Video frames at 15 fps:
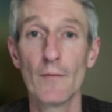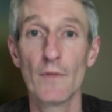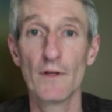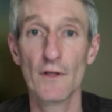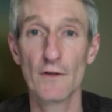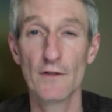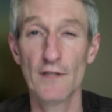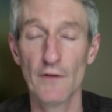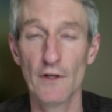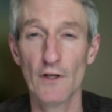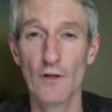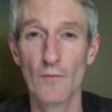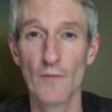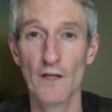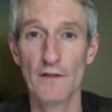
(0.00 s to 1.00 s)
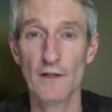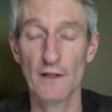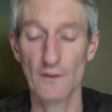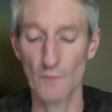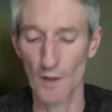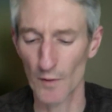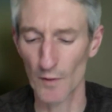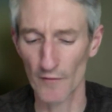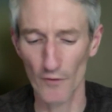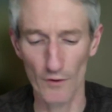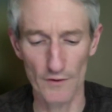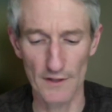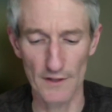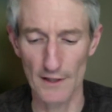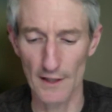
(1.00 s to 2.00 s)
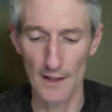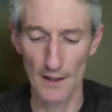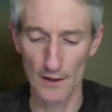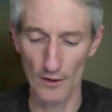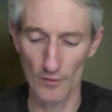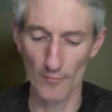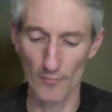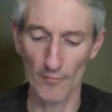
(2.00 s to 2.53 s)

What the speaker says: Used to have acute medicine as well, but I've not seen any acute